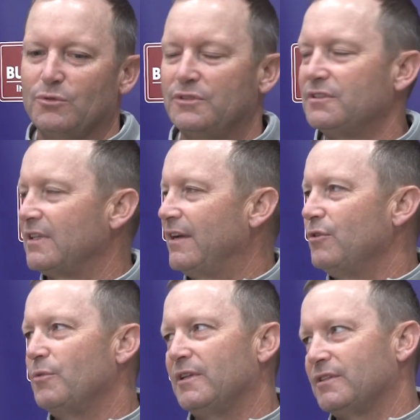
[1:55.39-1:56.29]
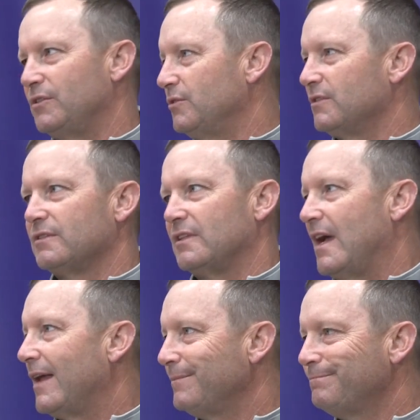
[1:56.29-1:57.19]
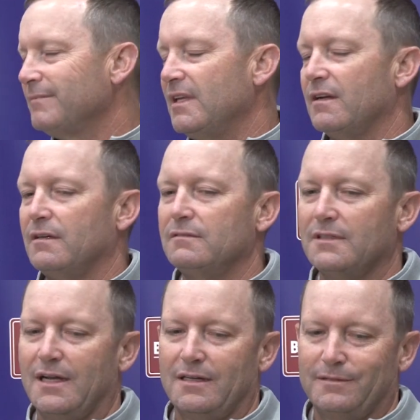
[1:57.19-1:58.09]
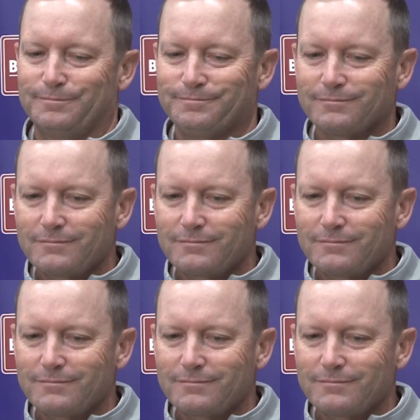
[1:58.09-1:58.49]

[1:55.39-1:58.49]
will decide who wins and loses a lot, you know.